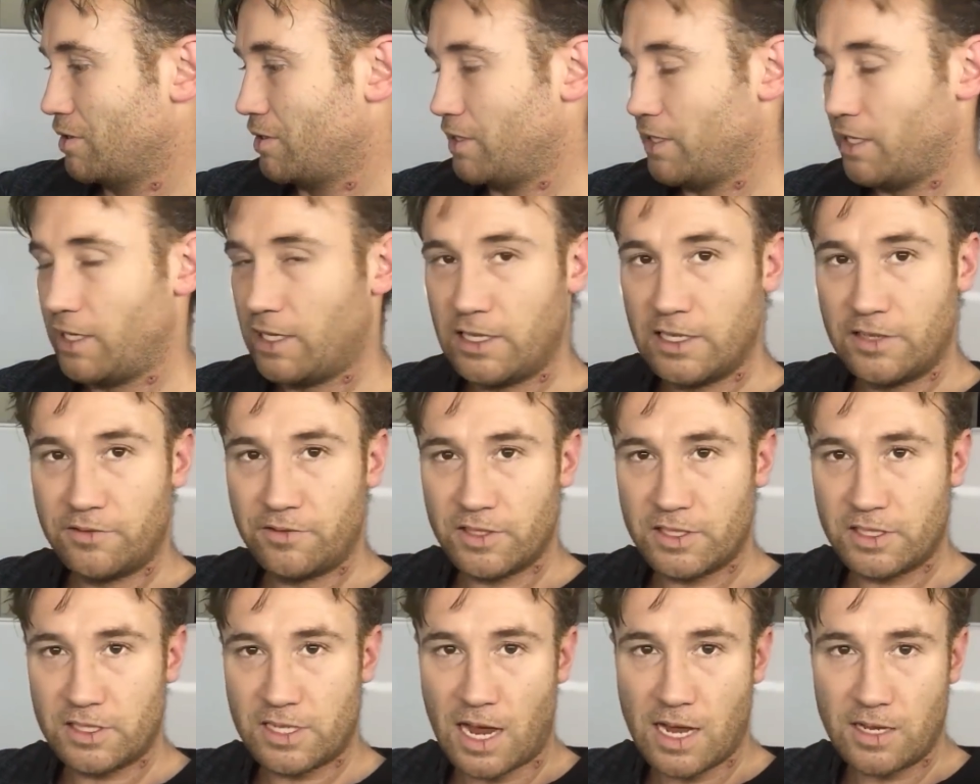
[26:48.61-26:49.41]
Clear lid
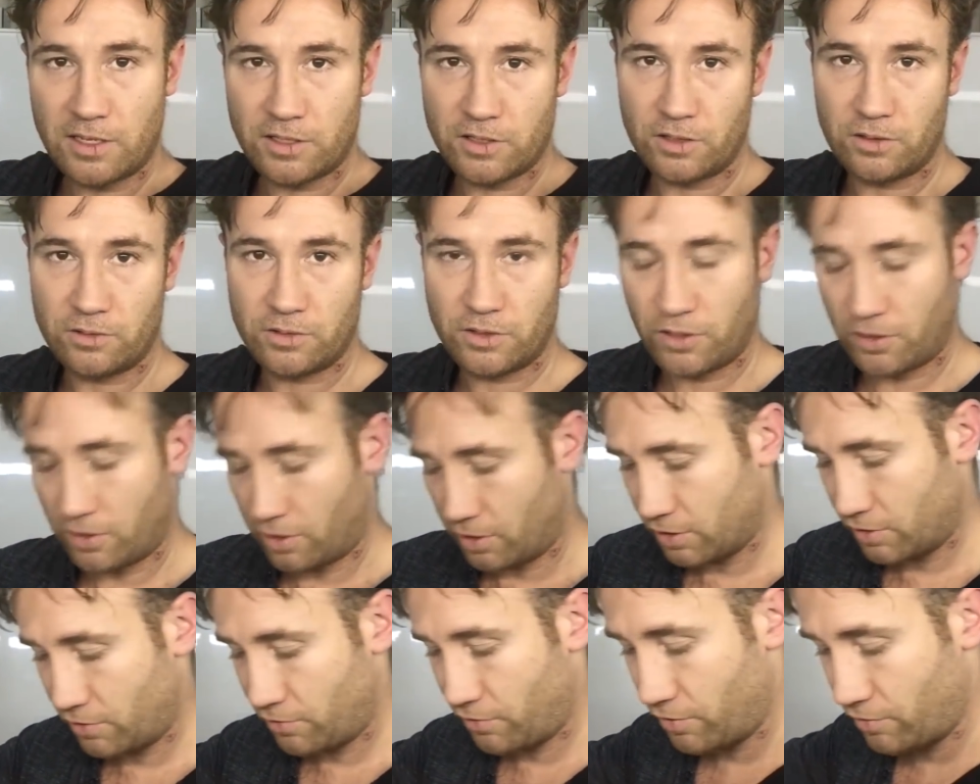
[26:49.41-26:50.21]
for stencil,
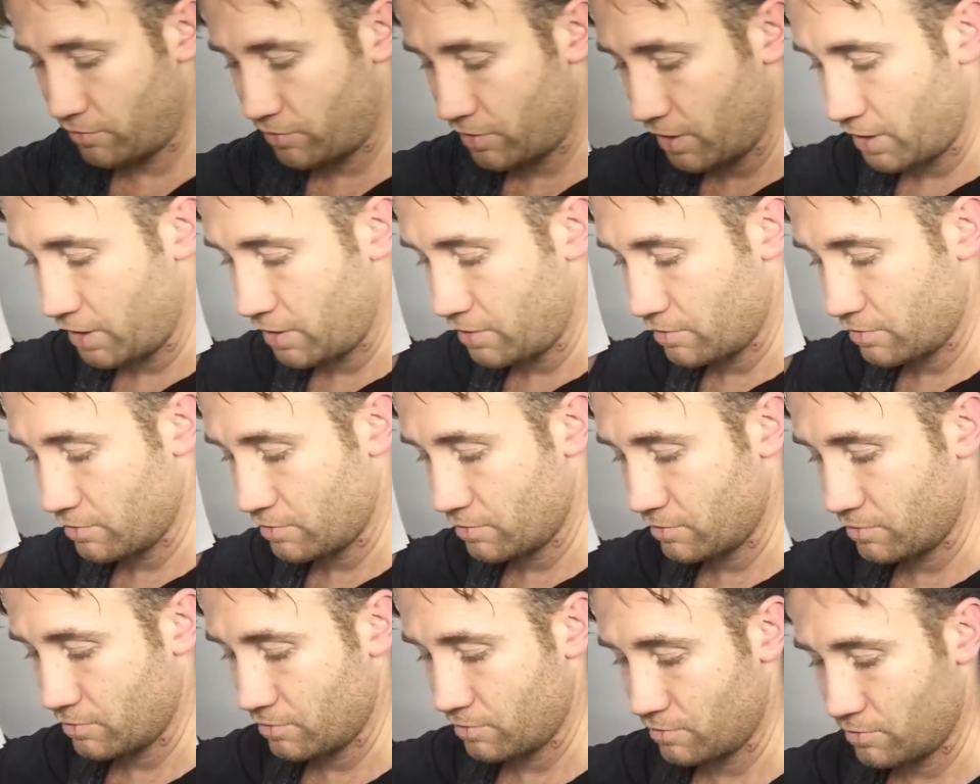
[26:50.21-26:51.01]
$2.50.
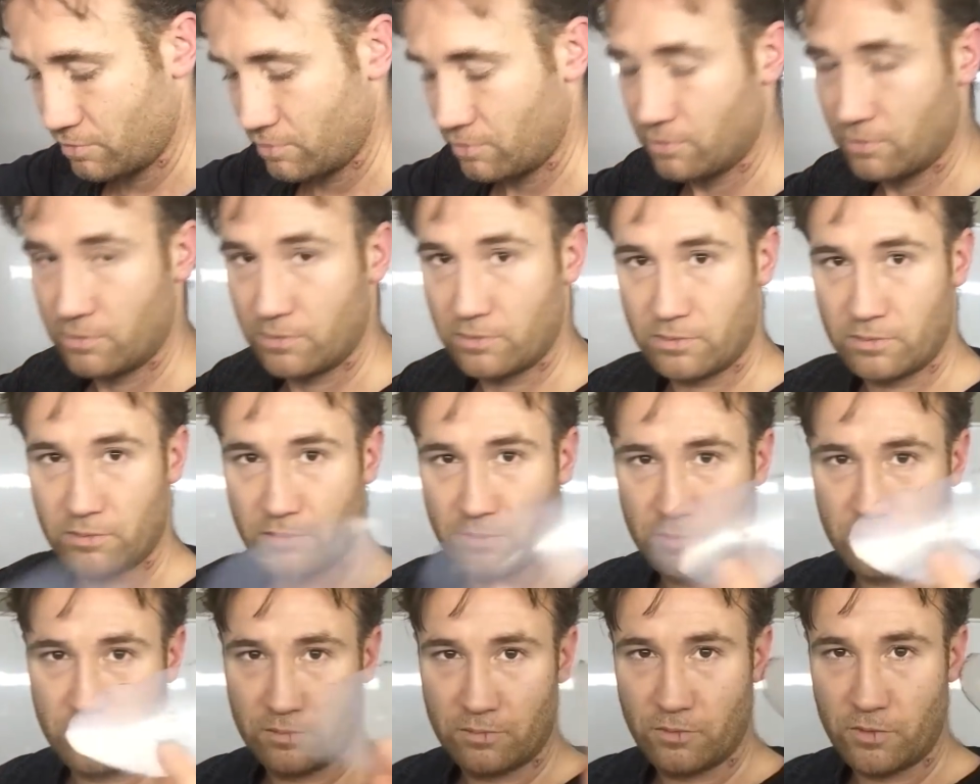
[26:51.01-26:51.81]

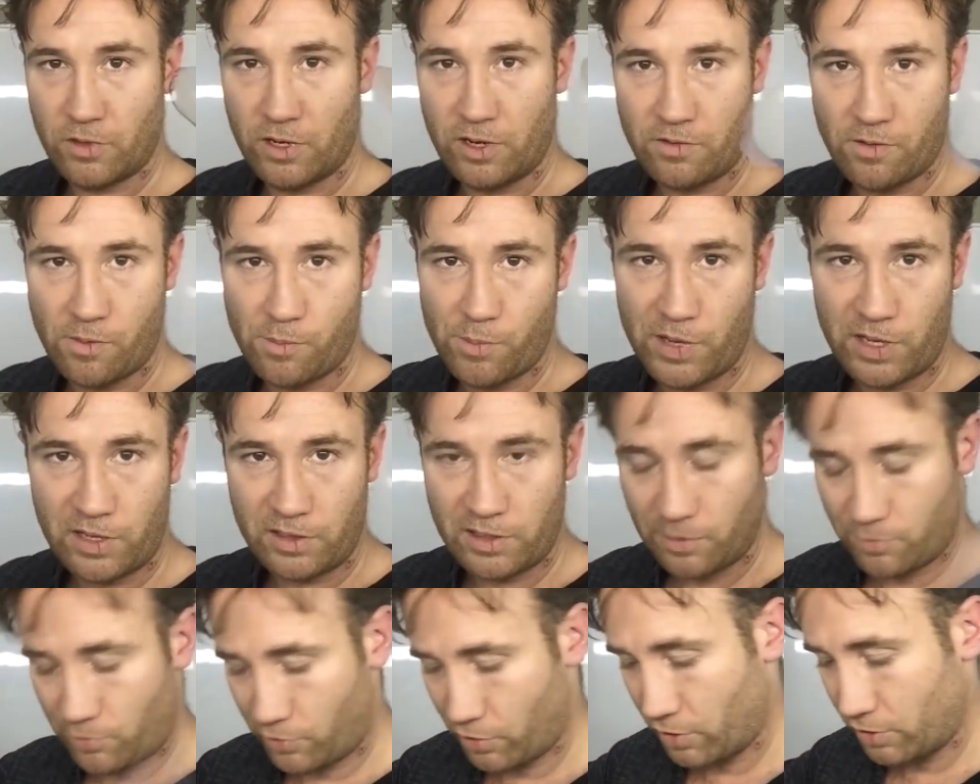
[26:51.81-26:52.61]
Whatever mill
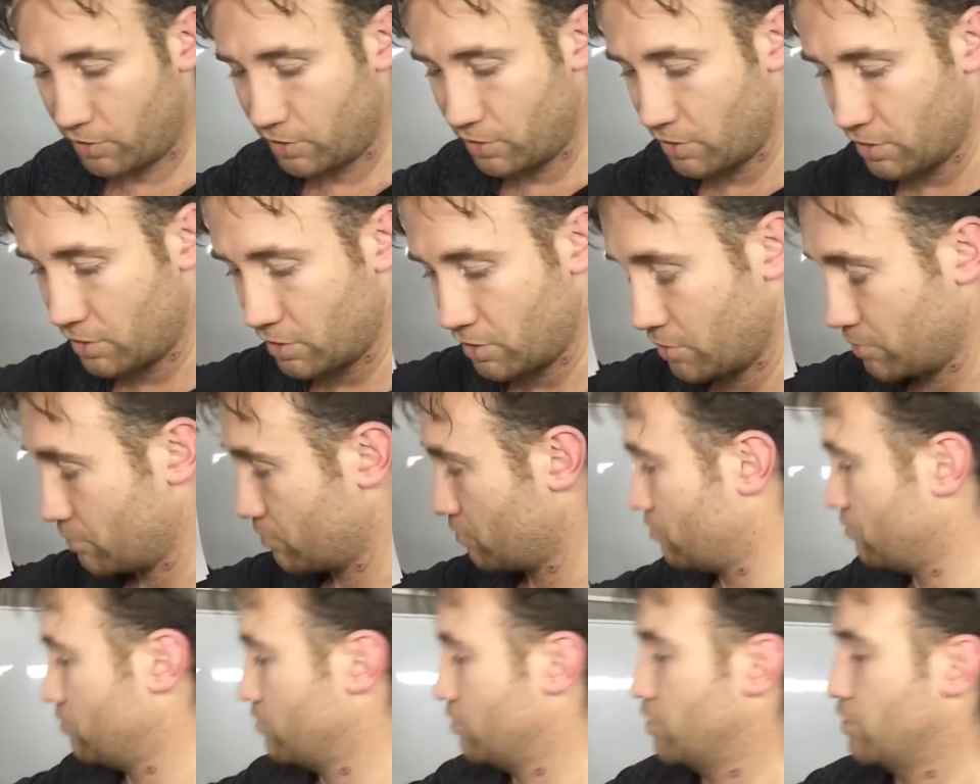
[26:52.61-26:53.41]
you purchased,
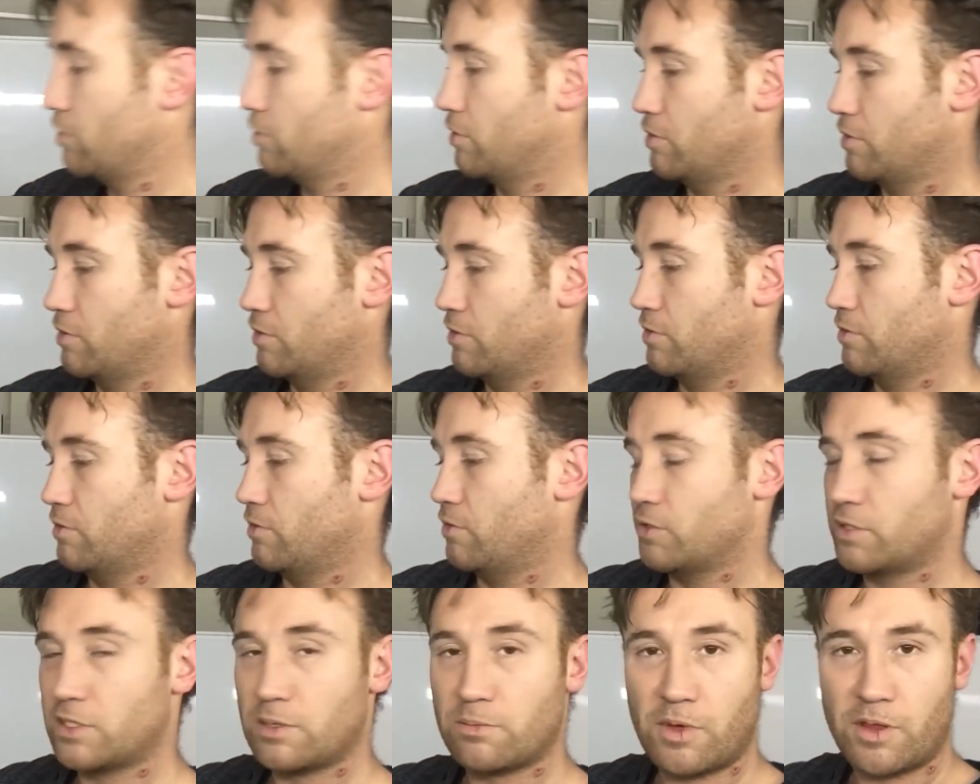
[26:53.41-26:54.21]

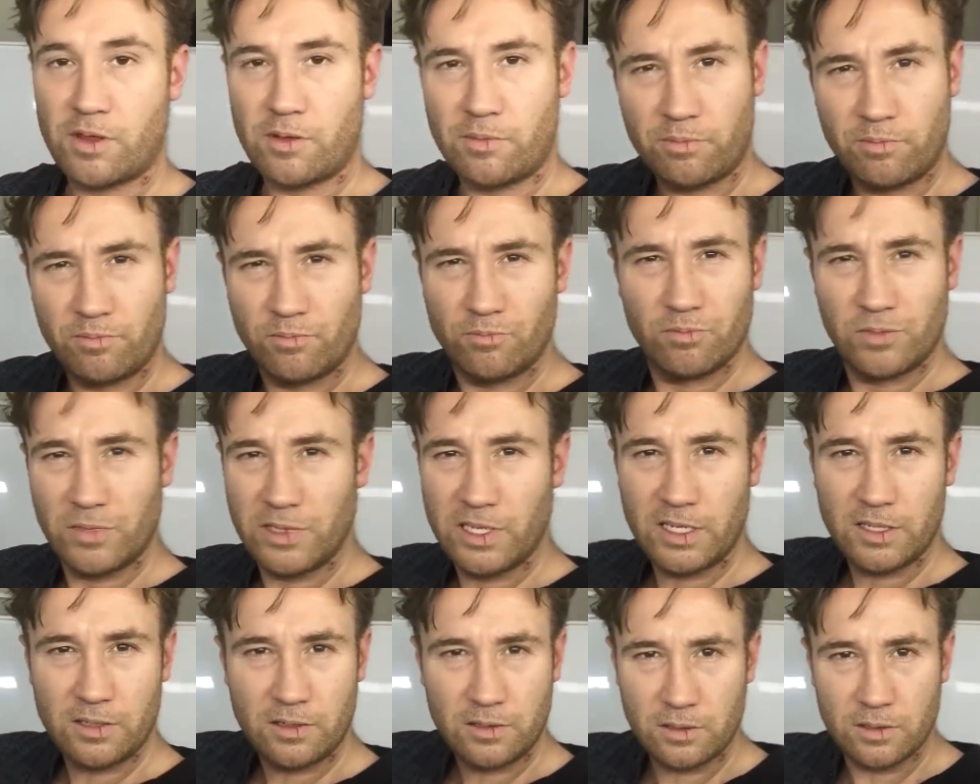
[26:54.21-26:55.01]
or some other
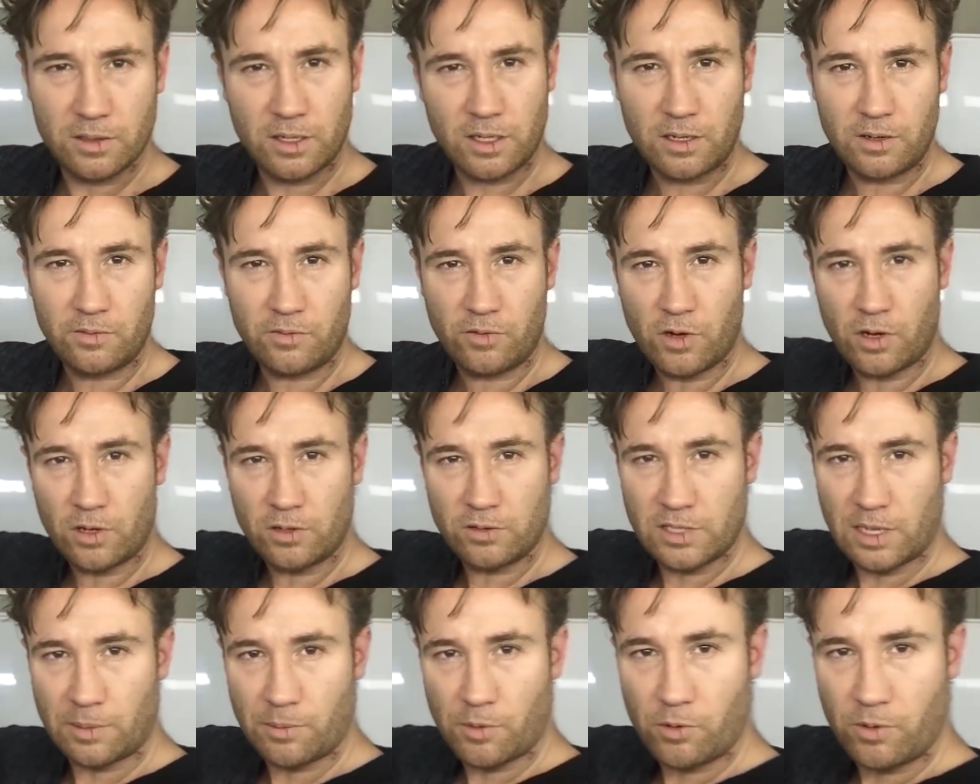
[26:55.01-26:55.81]
lid that you've
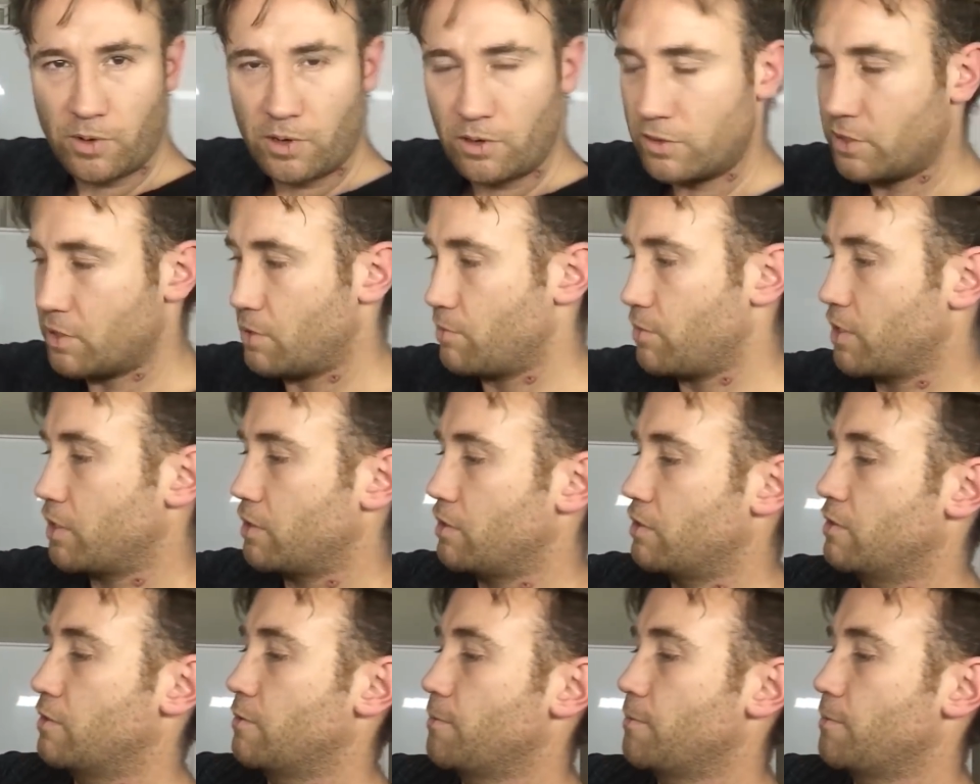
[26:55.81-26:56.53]
got, Tupperware or something.